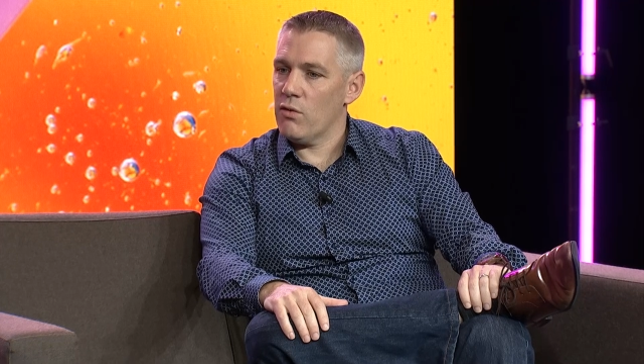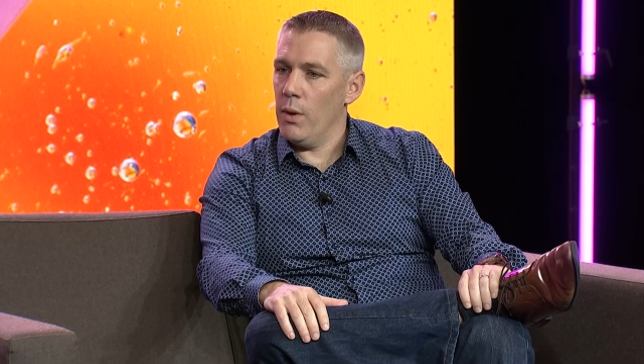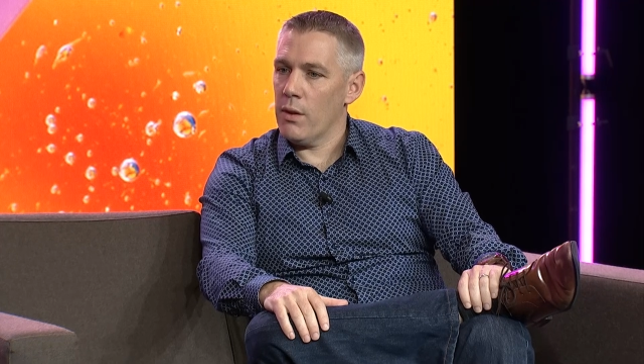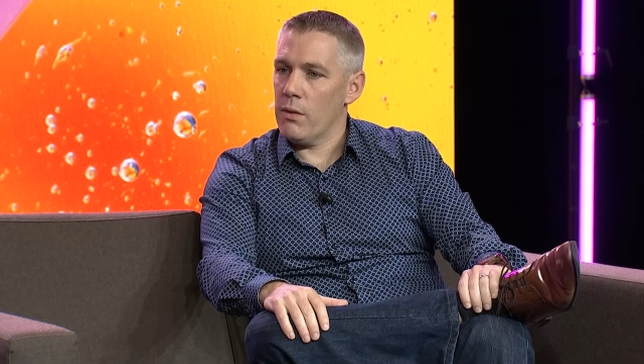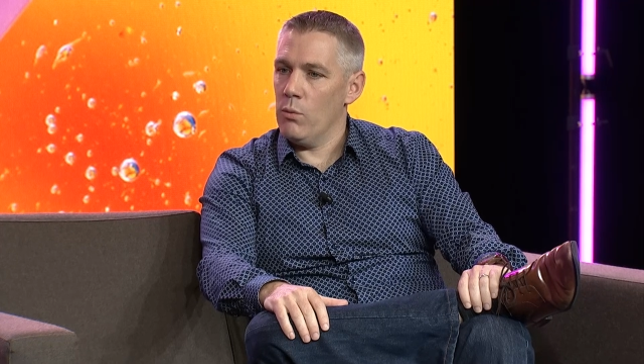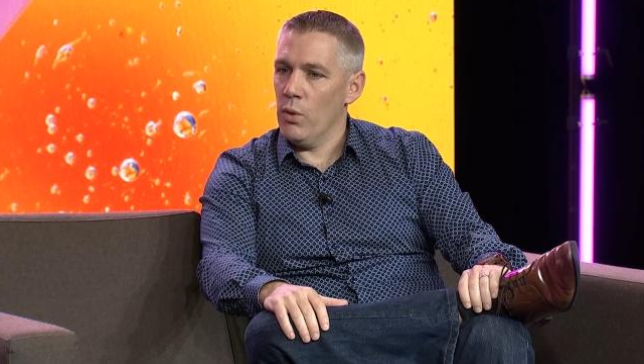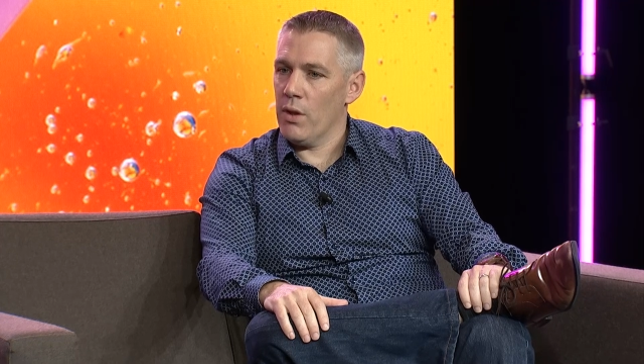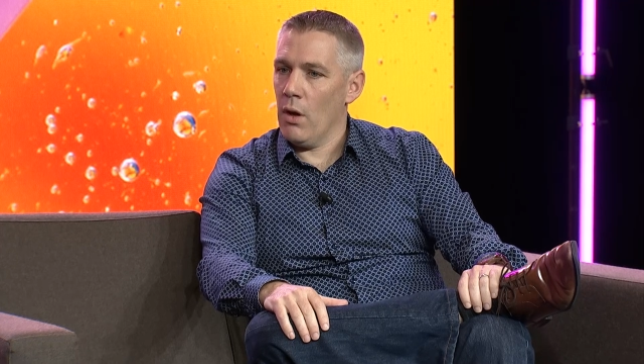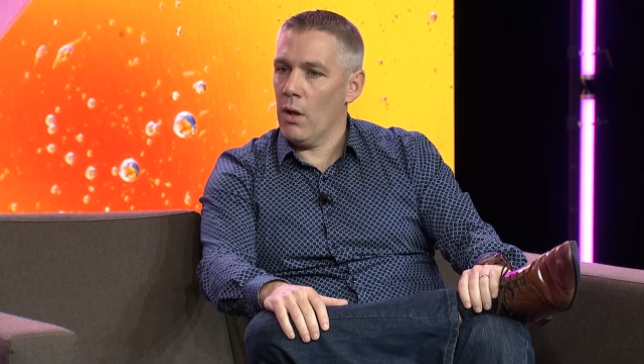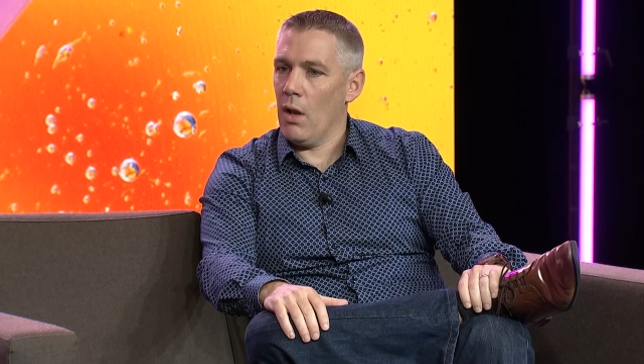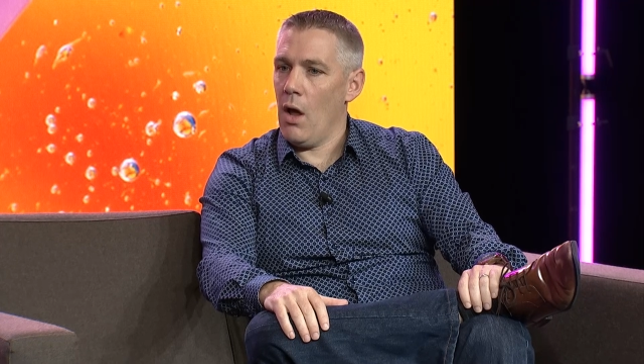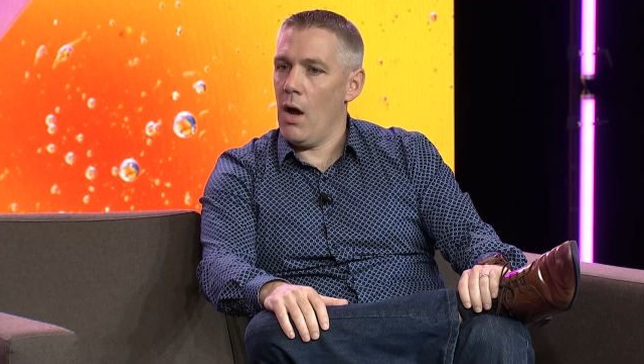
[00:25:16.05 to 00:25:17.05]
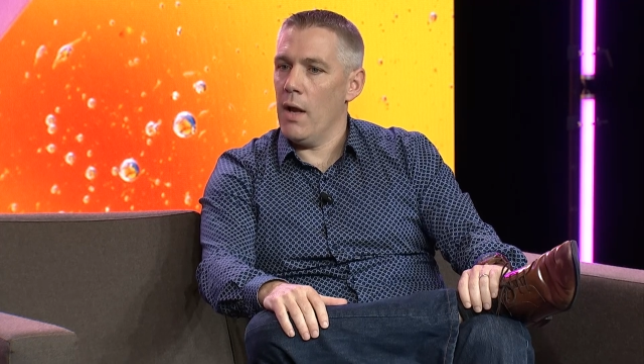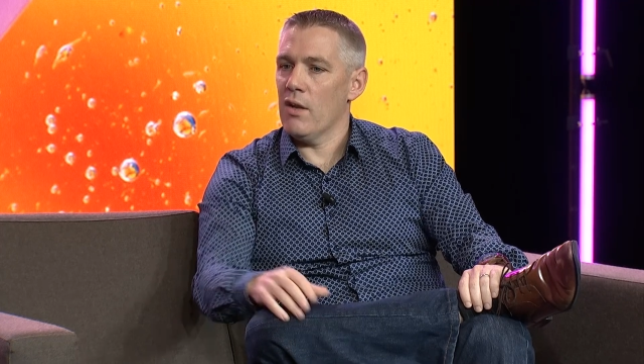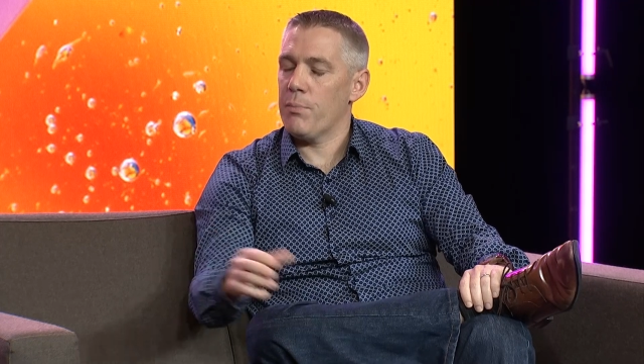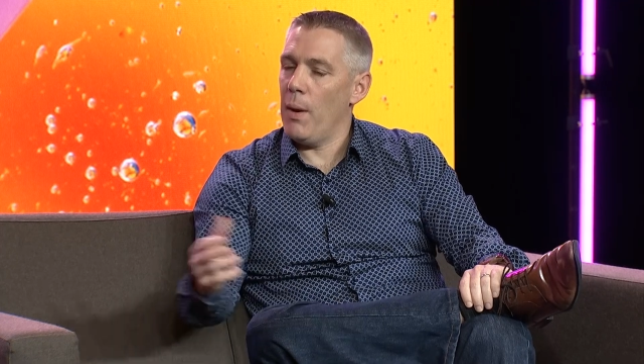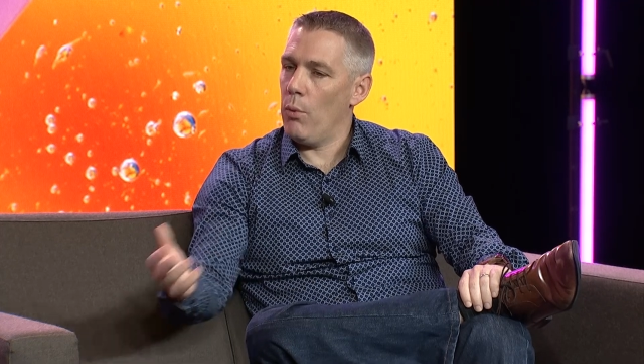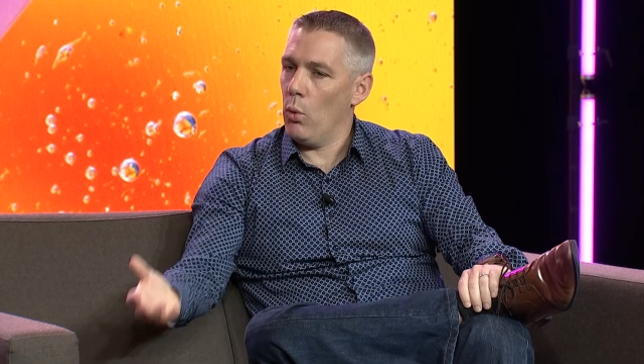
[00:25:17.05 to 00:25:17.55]
with online
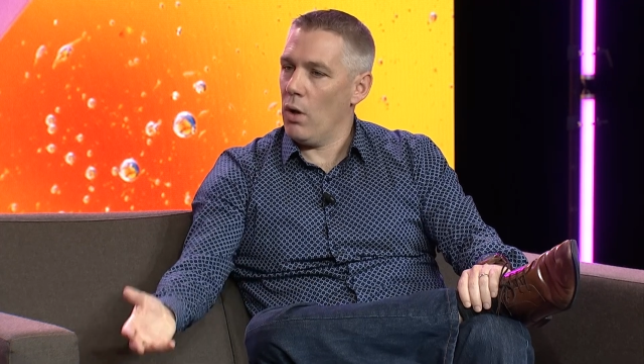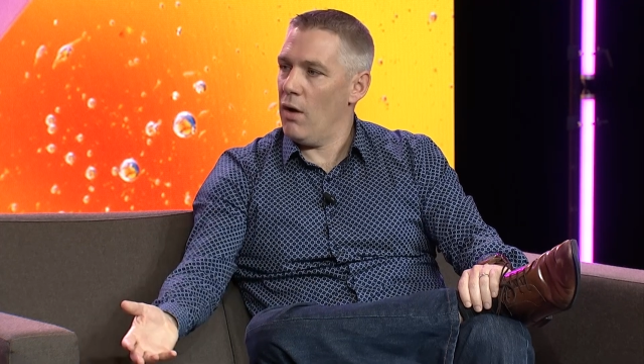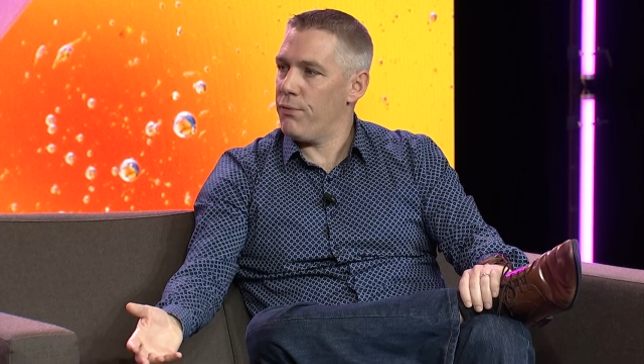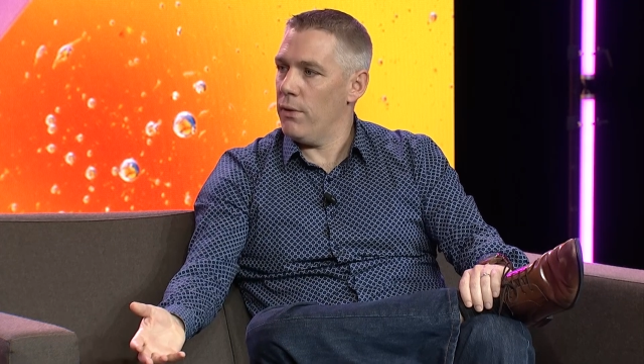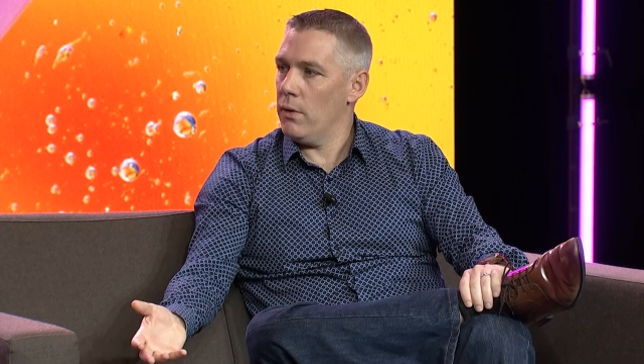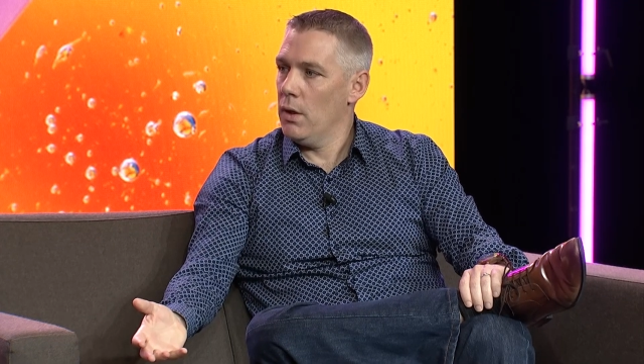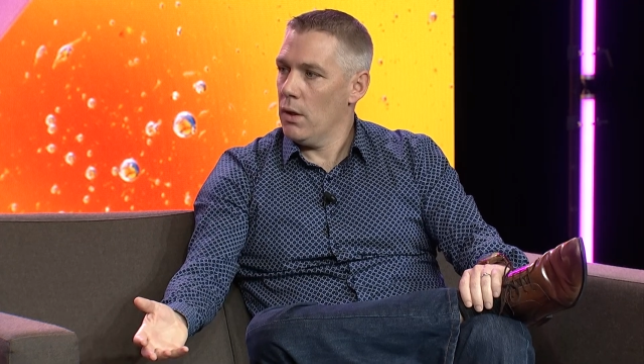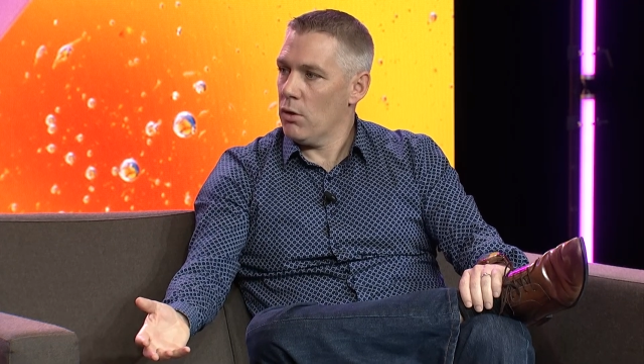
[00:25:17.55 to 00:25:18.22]
is people will often